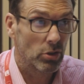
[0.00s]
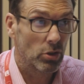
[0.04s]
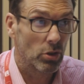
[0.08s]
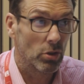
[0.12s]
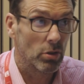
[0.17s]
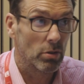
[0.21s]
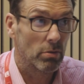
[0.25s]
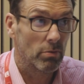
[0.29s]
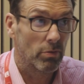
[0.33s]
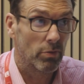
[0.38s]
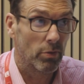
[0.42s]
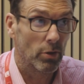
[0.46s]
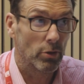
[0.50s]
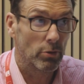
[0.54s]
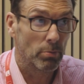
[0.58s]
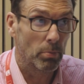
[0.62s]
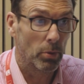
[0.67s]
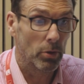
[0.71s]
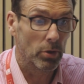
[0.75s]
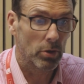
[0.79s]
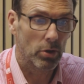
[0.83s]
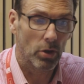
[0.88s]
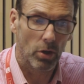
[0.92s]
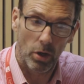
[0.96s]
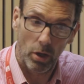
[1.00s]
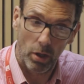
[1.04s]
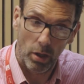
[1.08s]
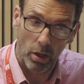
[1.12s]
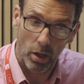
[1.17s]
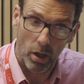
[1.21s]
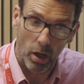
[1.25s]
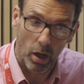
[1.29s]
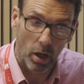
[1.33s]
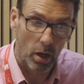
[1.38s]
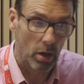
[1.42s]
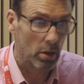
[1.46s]
It's good. First port of
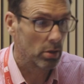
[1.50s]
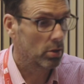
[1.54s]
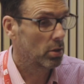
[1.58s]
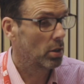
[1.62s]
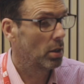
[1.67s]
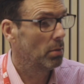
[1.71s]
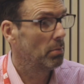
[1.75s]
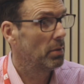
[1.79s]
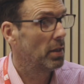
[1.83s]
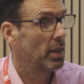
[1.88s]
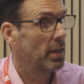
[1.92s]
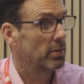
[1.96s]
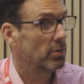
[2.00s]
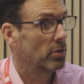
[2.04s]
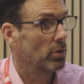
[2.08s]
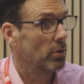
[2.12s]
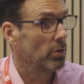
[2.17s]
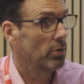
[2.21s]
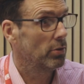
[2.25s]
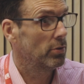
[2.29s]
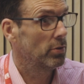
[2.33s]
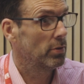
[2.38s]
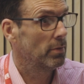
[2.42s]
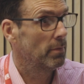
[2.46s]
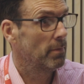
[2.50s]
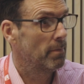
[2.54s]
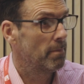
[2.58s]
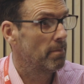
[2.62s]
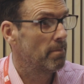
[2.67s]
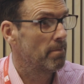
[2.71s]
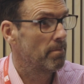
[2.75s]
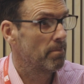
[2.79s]
call, or come and ask us.